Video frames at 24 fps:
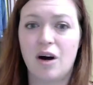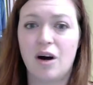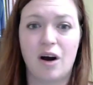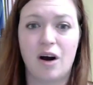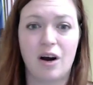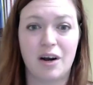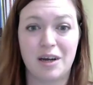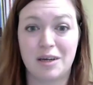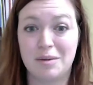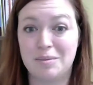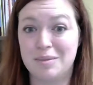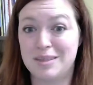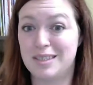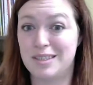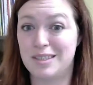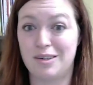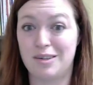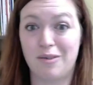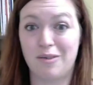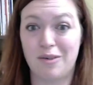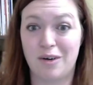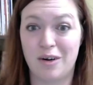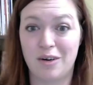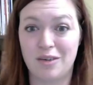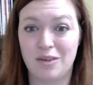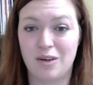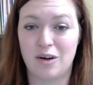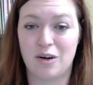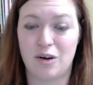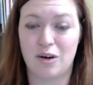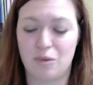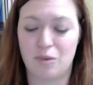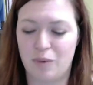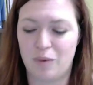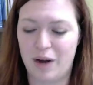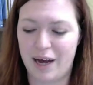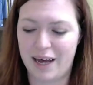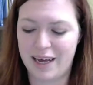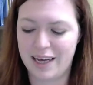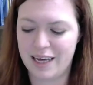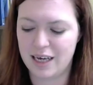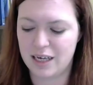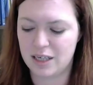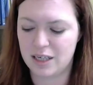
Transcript: arguments don't go their way,